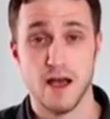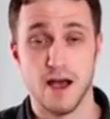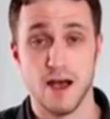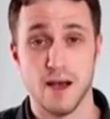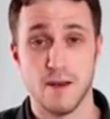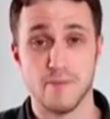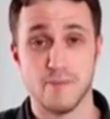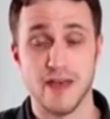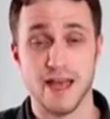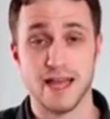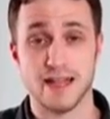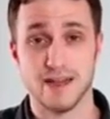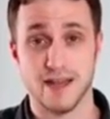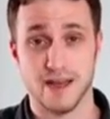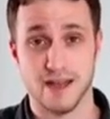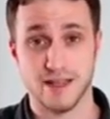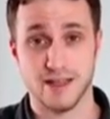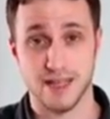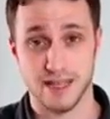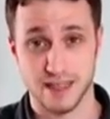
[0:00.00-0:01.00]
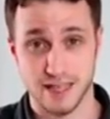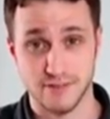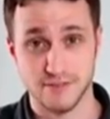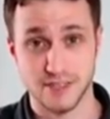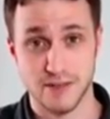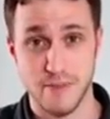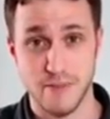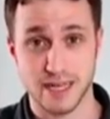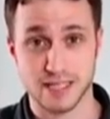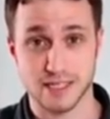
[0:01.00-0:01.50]
that
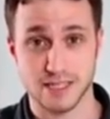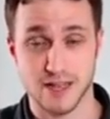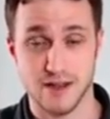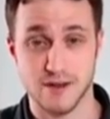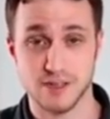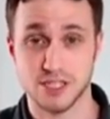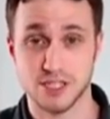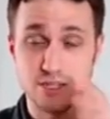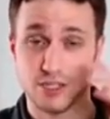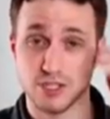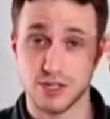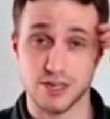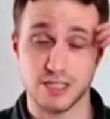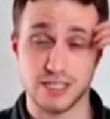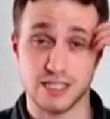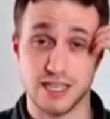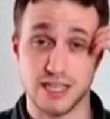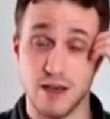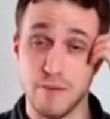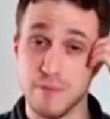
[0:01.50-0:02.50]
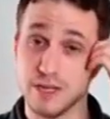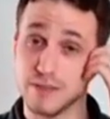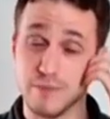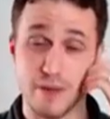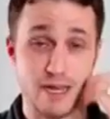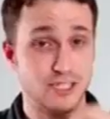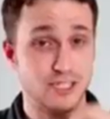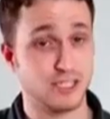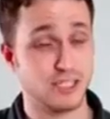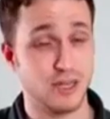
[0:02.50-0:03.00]
lives in Mexico, and she started to tell me
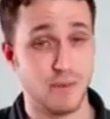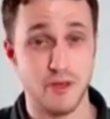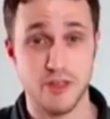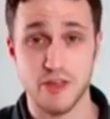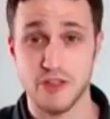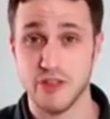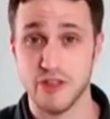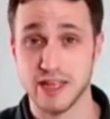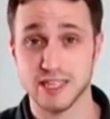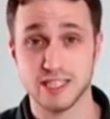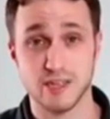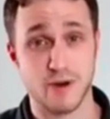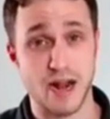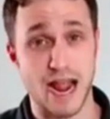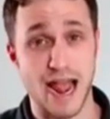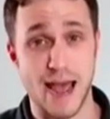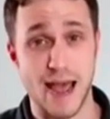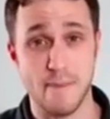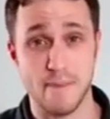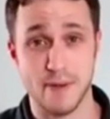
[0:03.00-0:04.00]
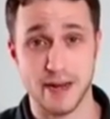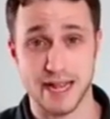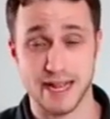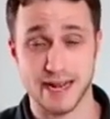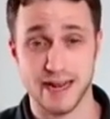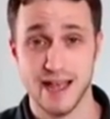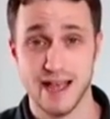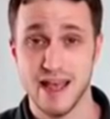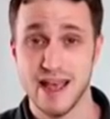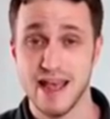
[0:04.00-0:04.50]
about some of the things that were
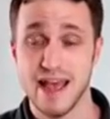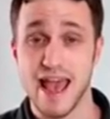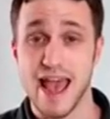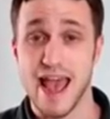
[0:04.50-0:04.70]
happening